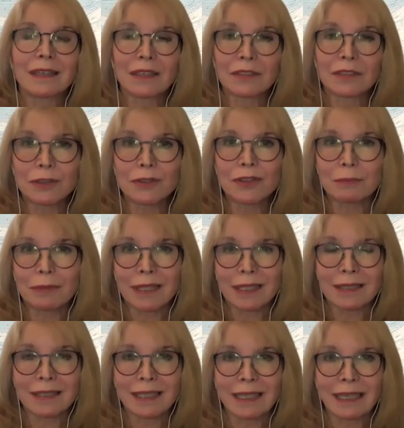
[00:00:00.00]
can do the
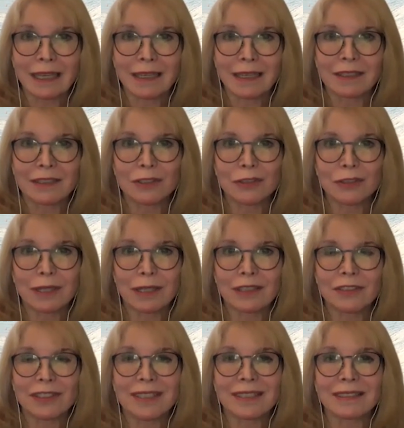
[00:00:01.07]
best they can to try
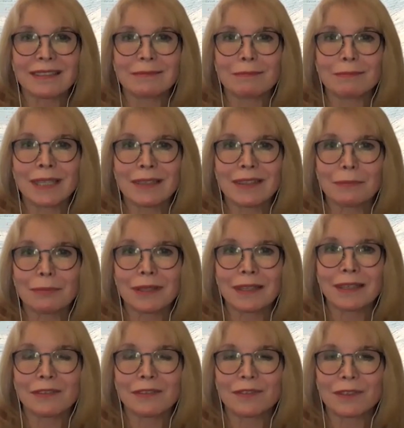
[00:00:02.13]
to just make the
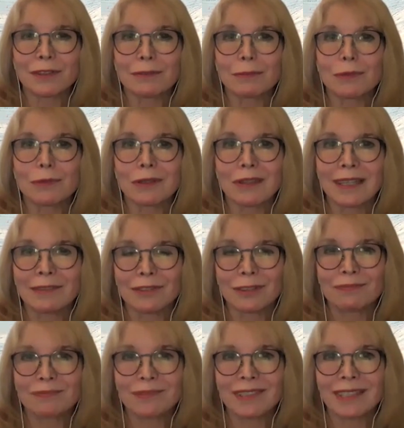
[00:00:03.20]
playing field more
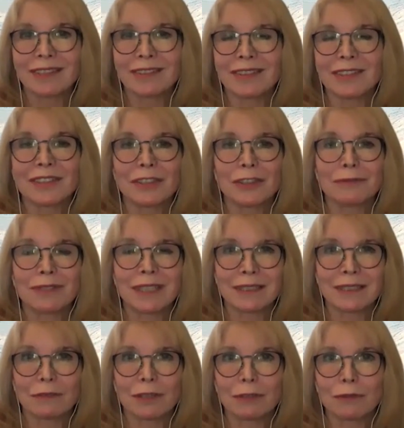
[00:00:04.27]
level. There's no
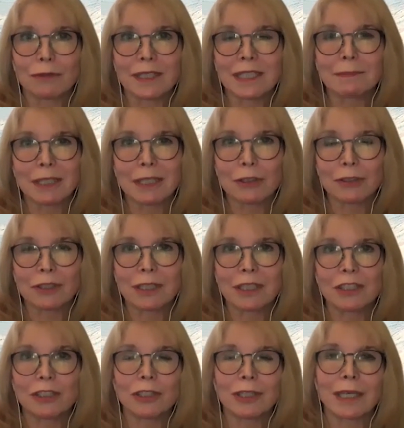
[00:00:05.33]
reason why one
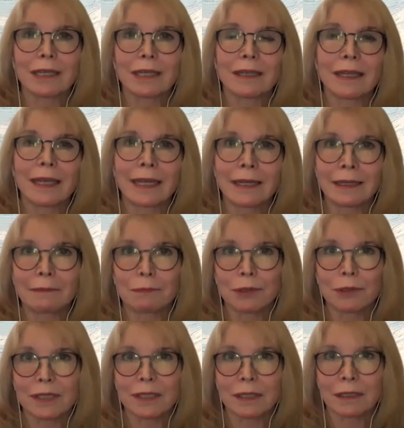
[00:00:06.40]
specialty should get
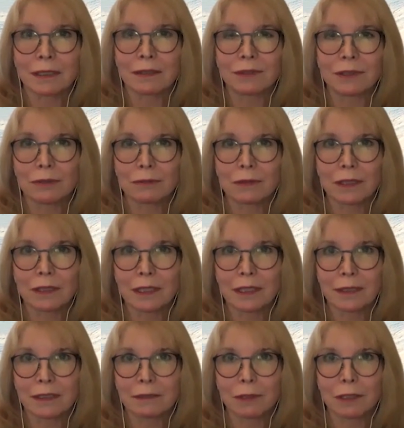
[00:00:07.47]
80% of usual and
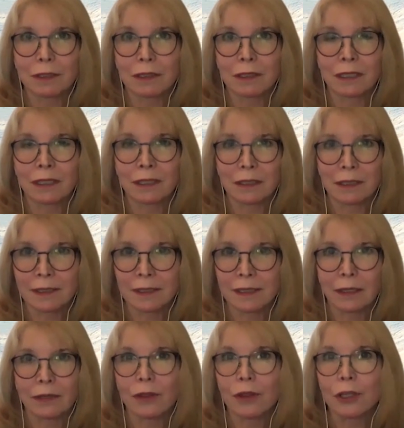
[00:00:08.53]
customary and
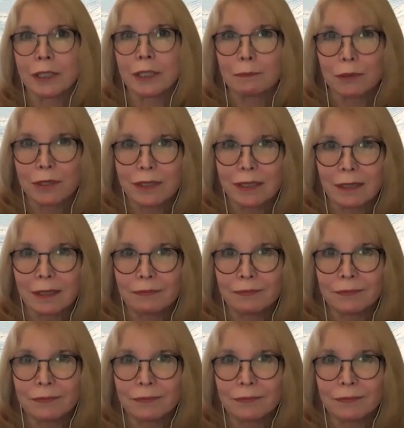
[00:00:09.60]
us get 30%.